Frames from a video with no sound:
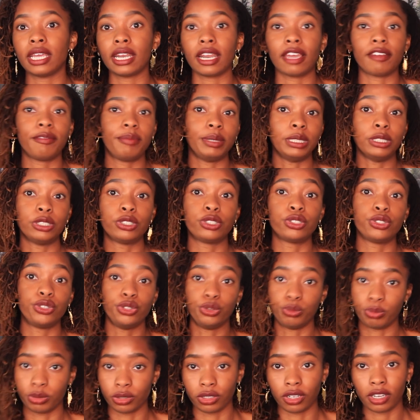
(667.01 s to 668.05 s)
And I've been
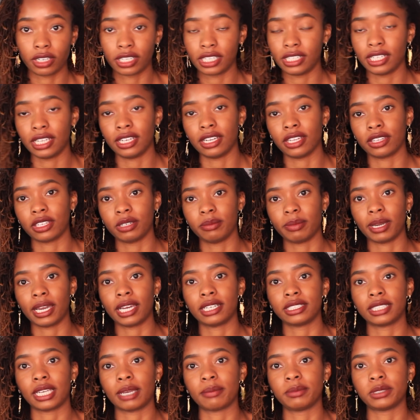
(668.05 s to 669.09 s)
super lucky that nothing
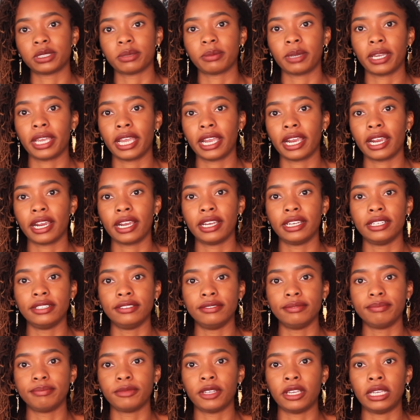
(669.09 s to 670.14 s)
bad has happened to my hair,
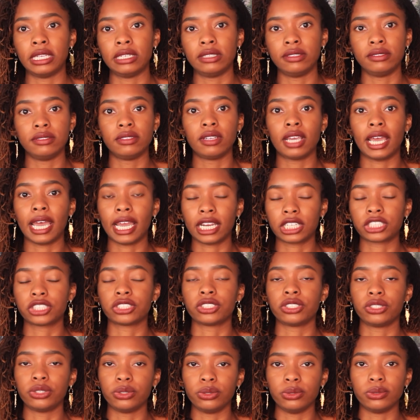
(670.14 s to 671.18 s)
and
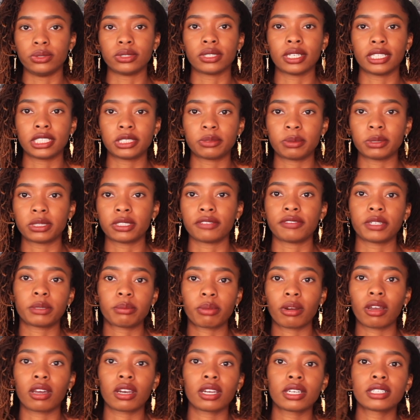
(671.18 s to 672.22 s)
actually use like specific
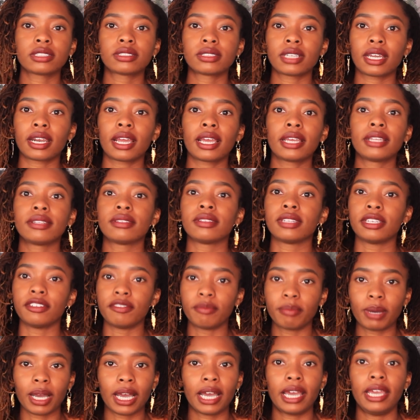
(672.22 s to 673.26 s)
products that I
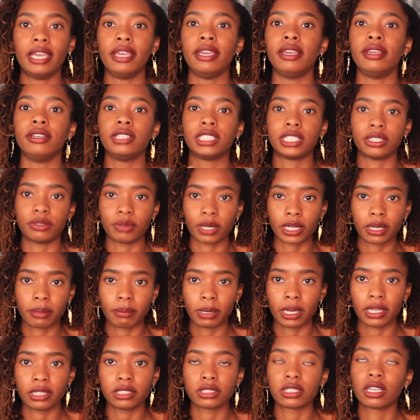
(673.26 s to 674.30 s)
live by and can
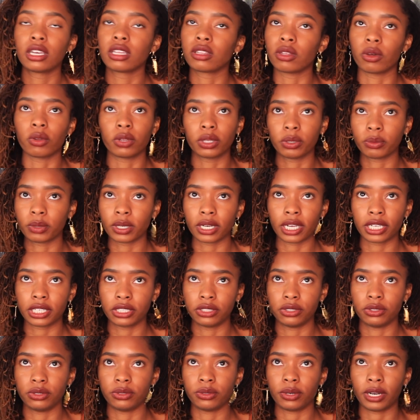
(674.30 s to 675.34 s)
recommend. The only one I
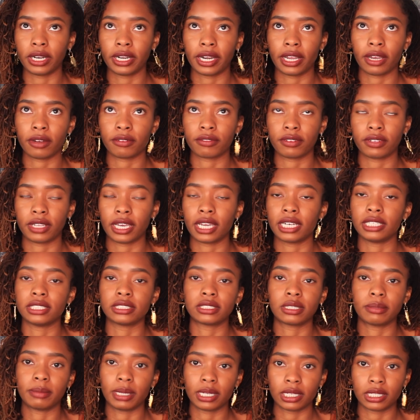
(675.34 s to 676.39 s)
can do right now for that
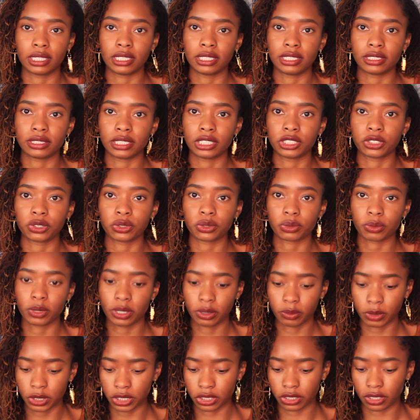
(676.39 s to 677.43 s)
is the Melanin Essentials
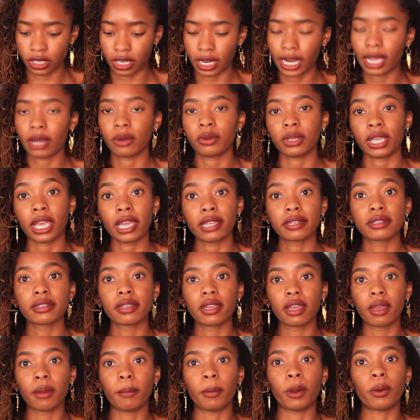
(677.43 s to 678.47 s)
one, which is not out yet.
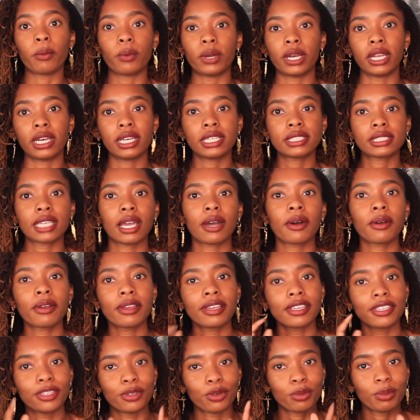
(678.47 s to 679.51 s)
But when it is
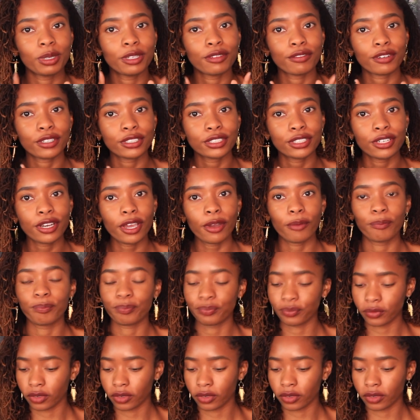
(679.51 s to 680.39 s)
out, you'll be the first to know.